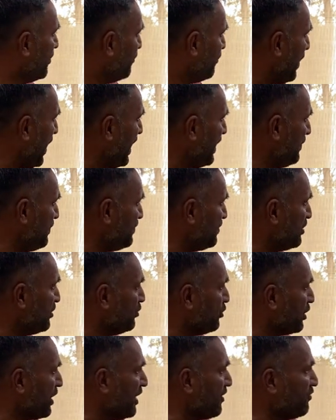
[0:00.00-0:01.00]
Pipes,
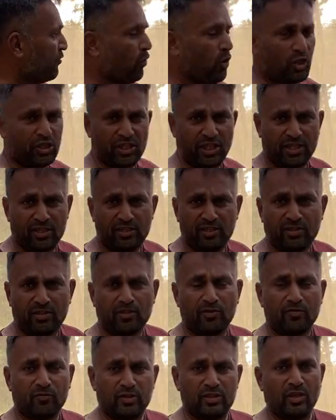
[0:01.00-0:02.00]
you can wash it
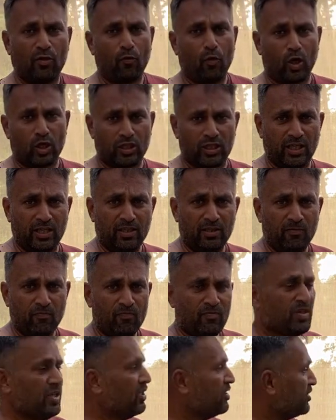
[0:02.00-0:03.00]
with the water,
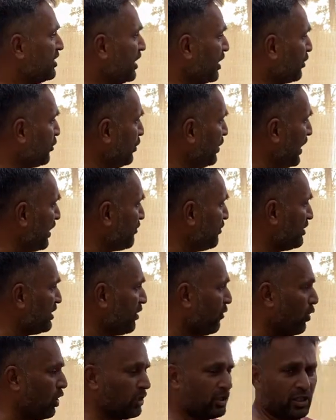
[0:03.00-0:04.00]
circulate with the
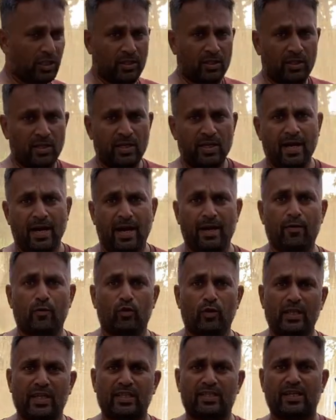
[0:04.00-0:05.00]
water. And
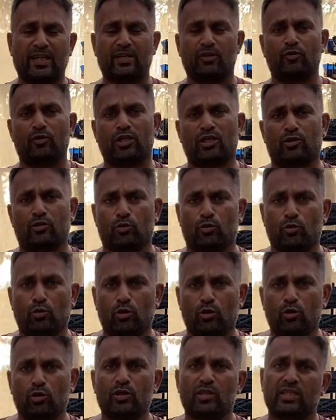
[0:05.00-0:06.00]
only thing you need to
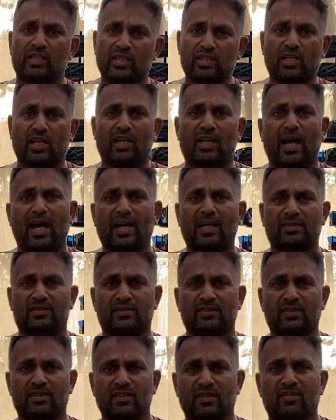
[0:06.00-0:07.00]
do in the
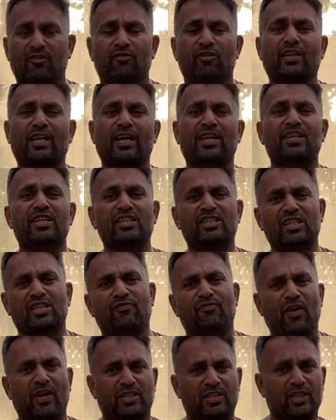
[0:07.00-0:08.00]
last, you can
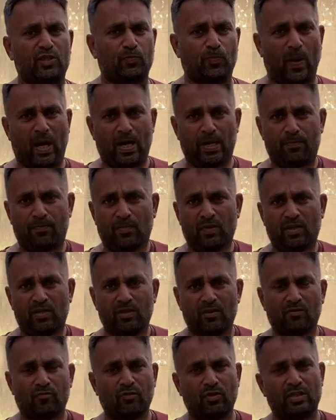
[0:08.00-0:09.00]
disinfect this pipe
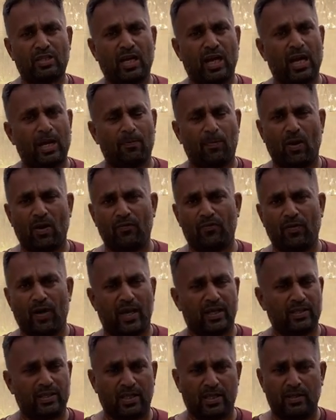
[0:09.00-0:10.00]
with the help of
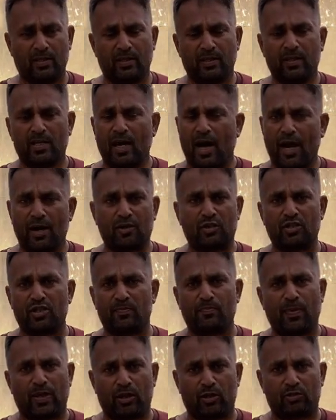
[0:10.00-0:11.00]
either hydrogen
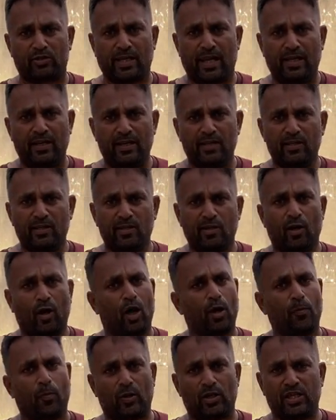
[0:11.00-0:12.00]
peroxide or
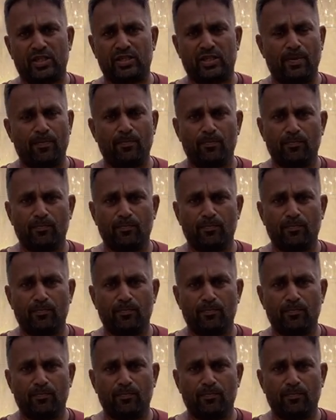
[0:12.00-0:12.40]
potassium